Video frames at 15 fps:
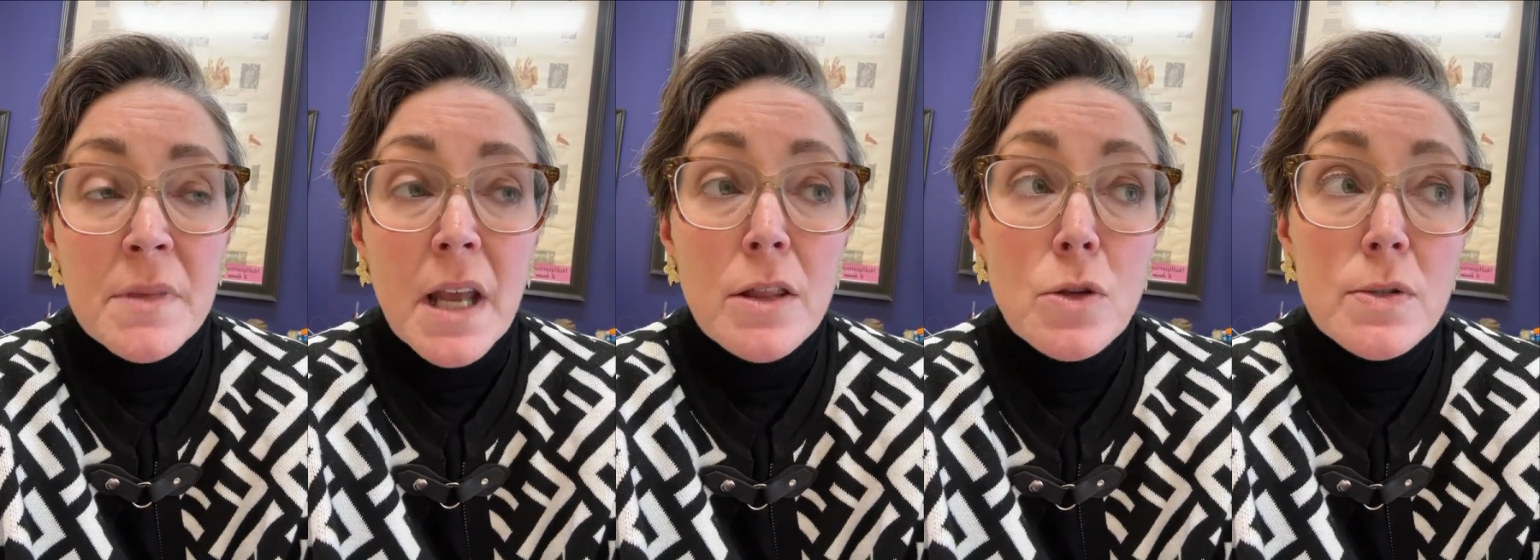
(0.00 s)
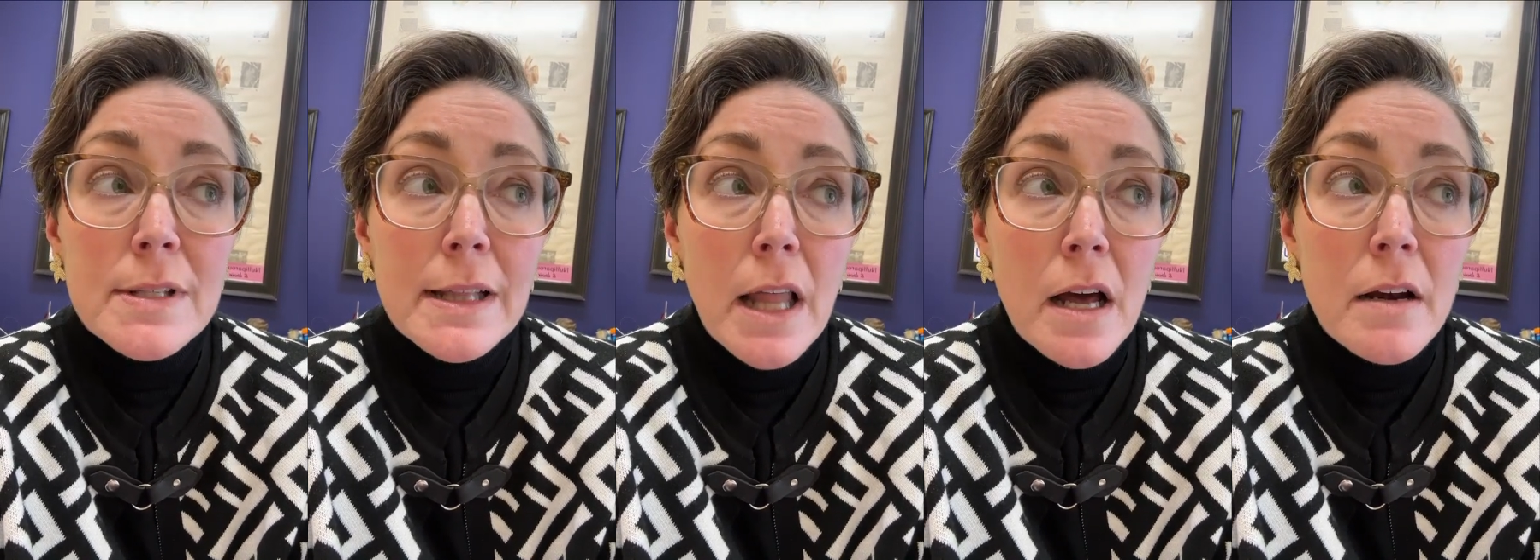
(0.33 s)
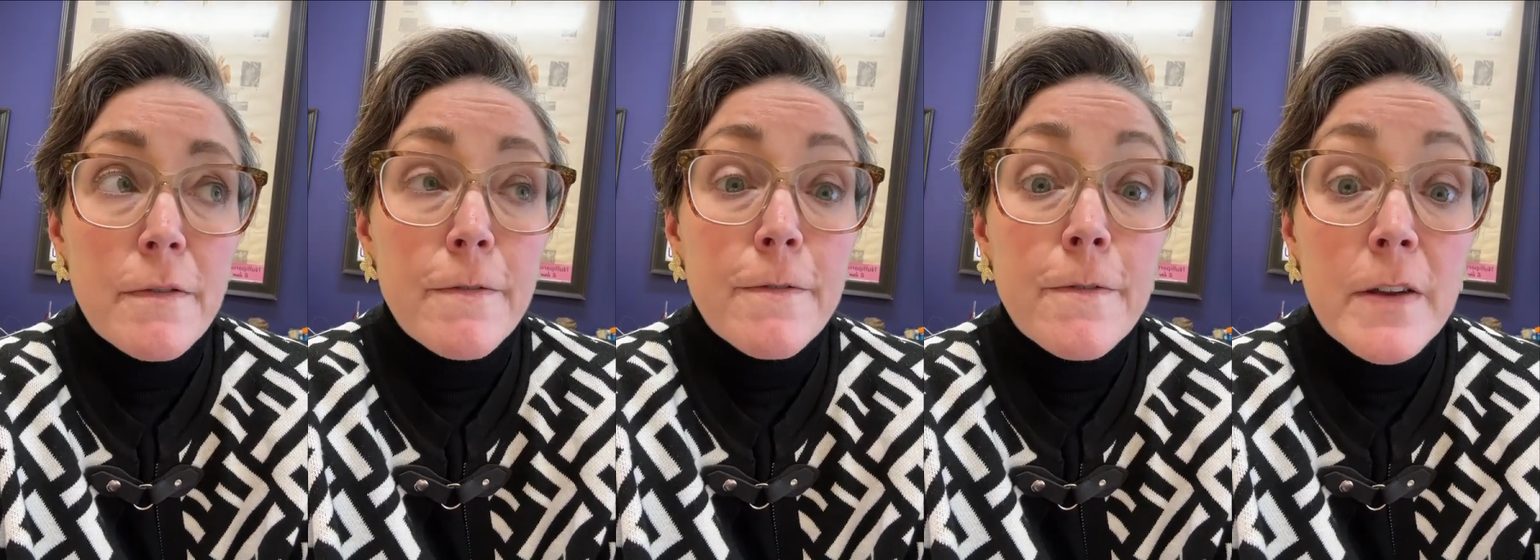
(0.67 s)
And there's a lot
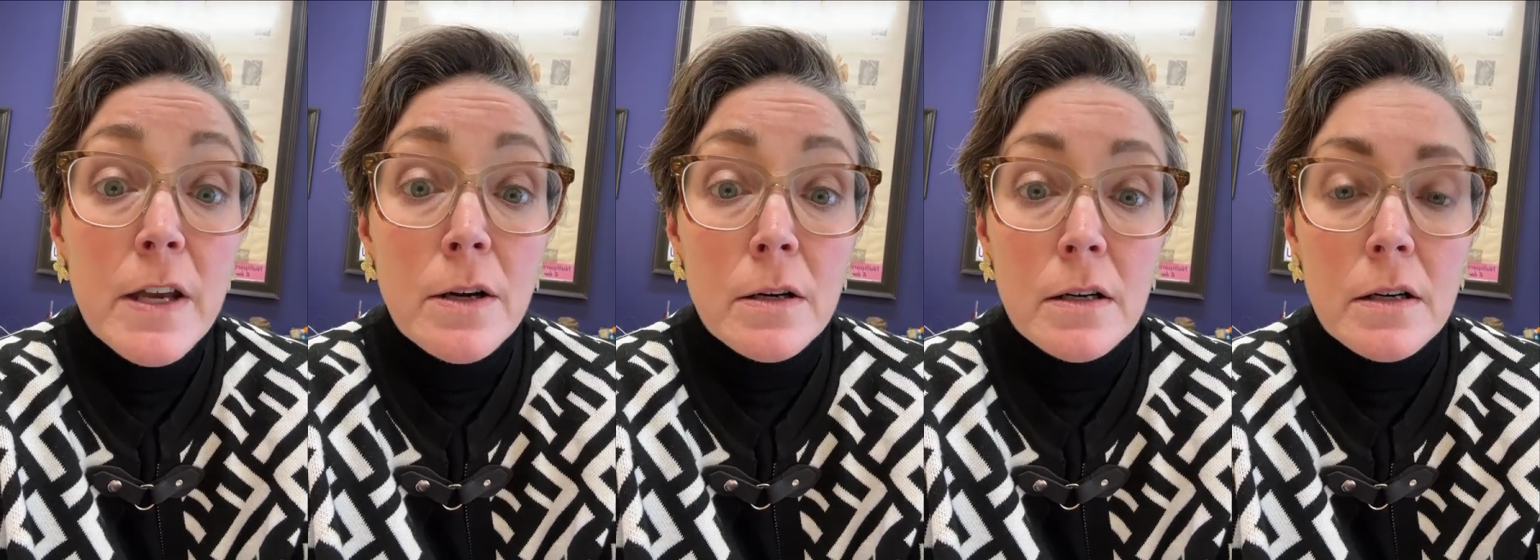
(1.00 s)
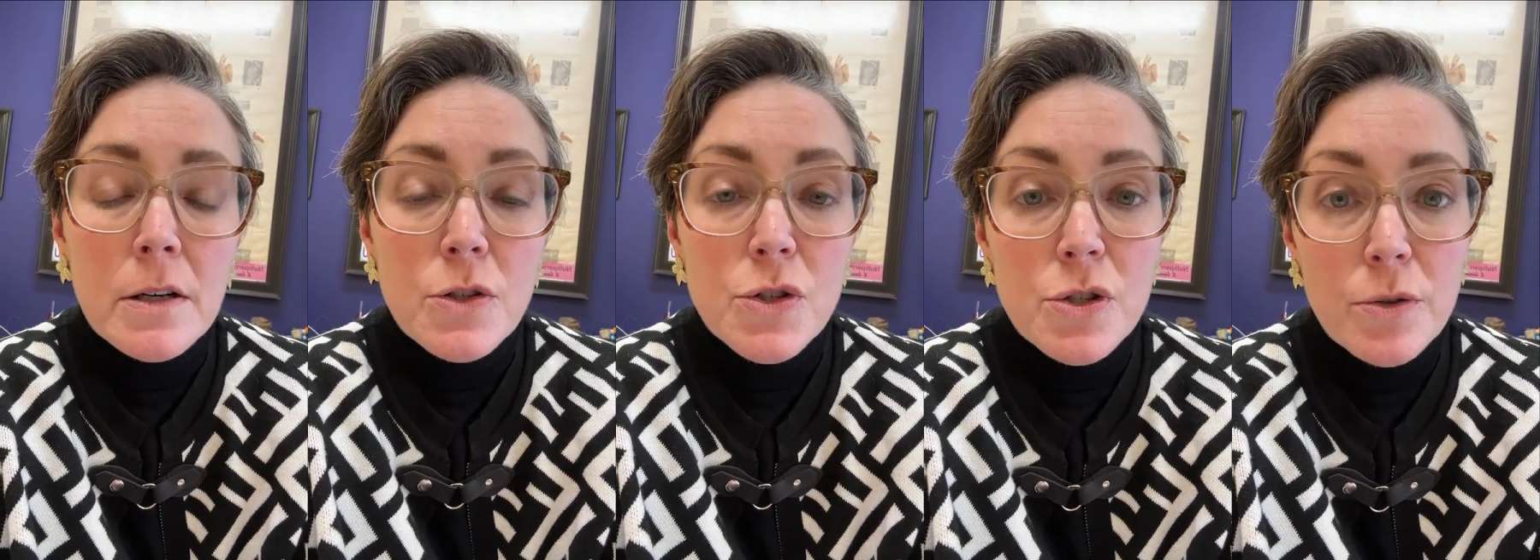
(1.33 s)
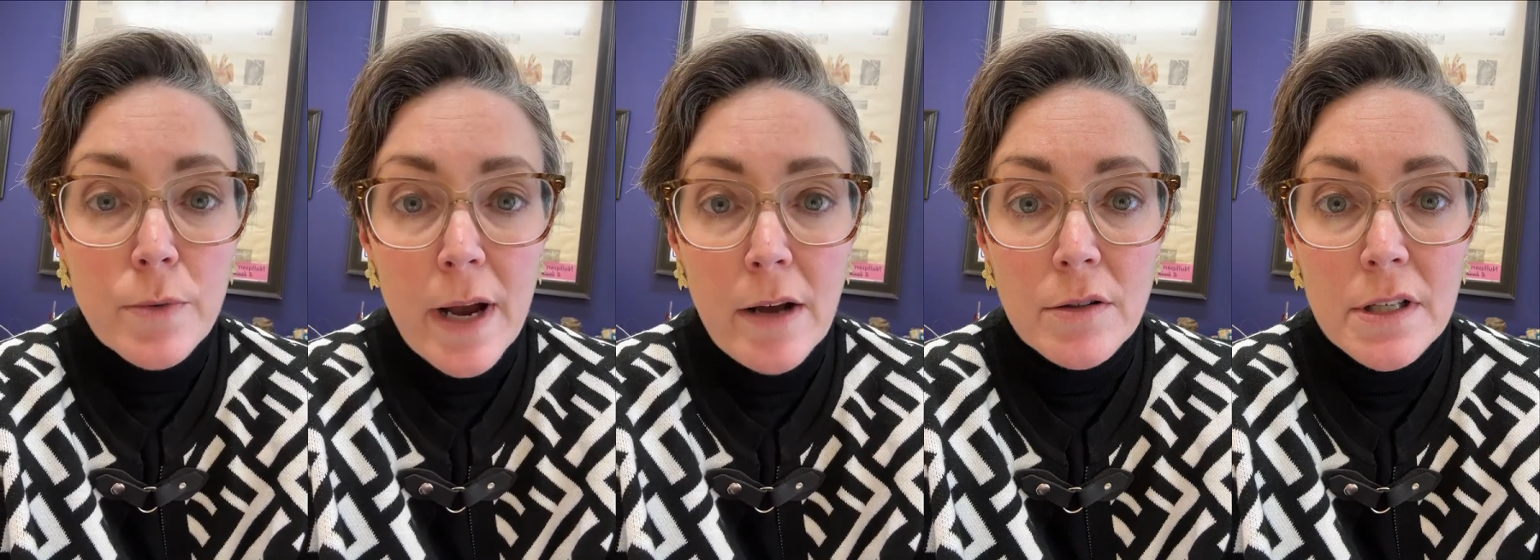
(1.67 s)
of fear
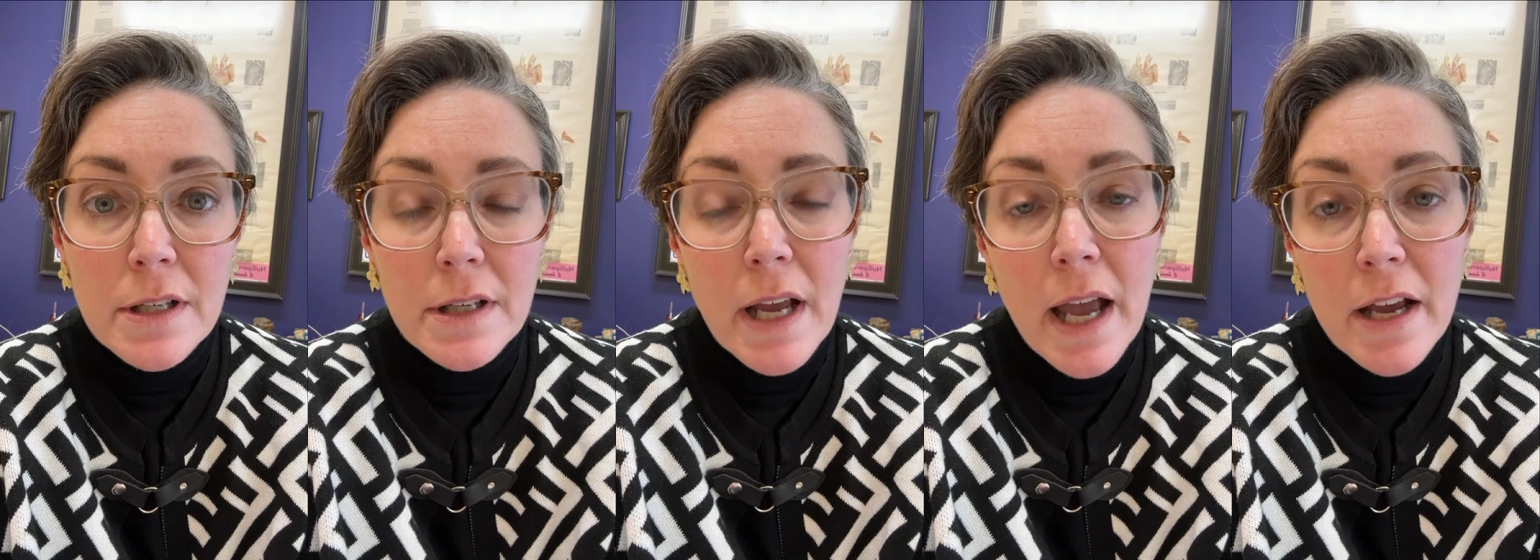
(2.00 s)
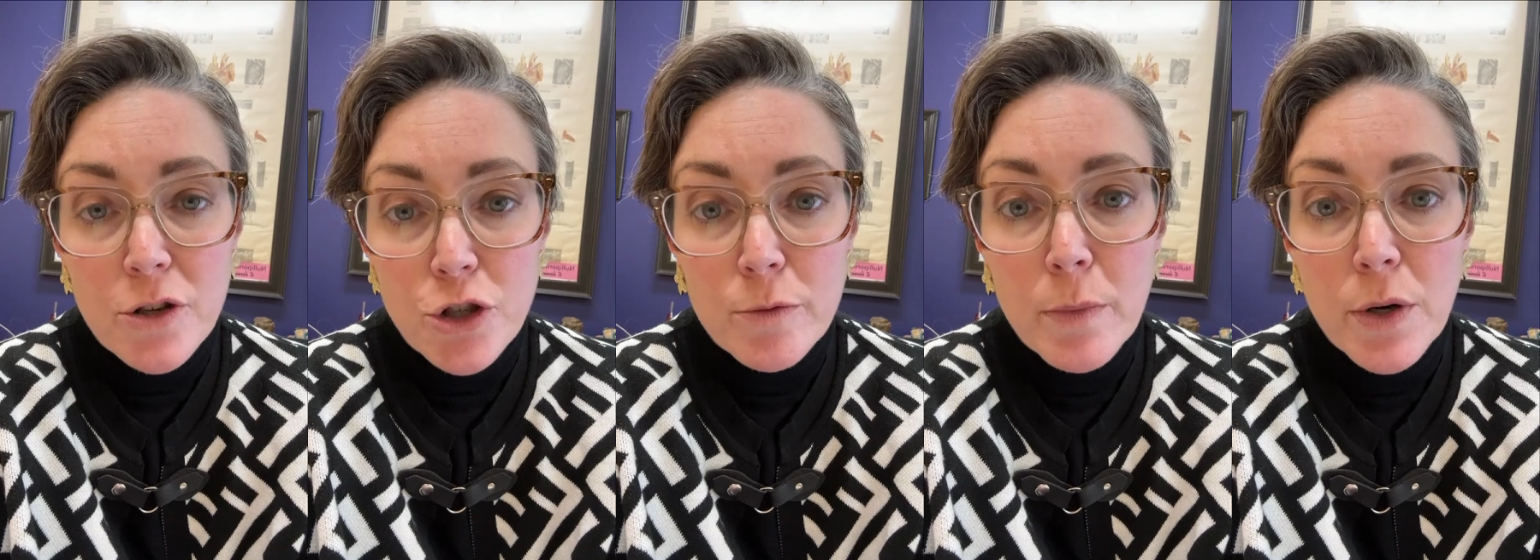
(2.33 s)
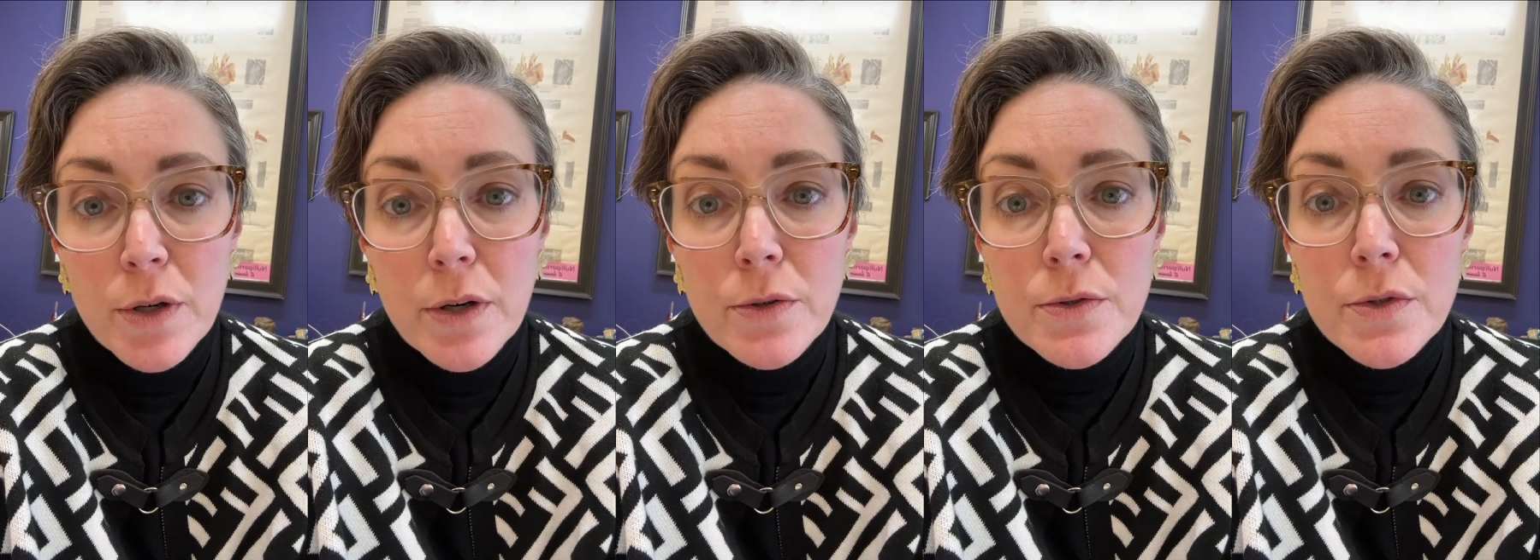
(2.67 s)
surrounding
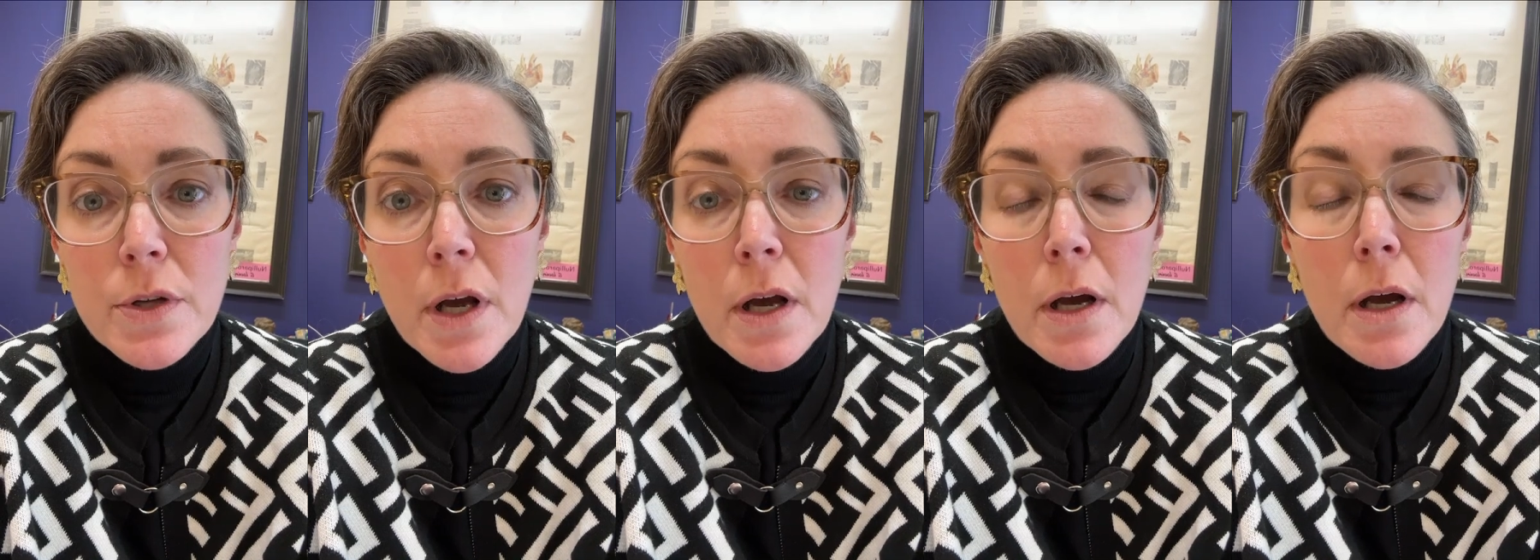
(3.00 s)
Hashimoto's.